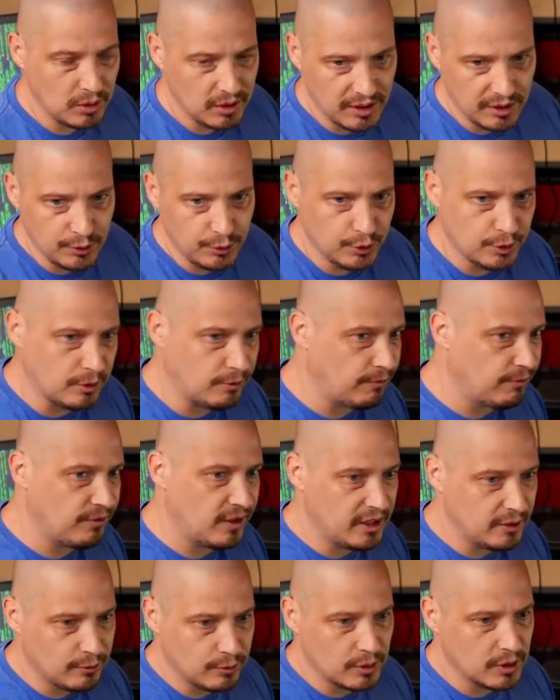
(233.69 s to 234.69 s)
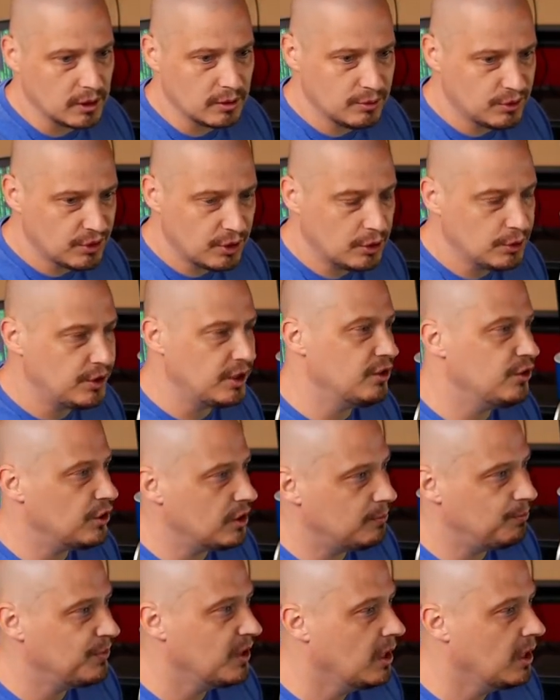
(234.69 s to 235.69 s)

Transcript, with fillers: in your favorite search engine,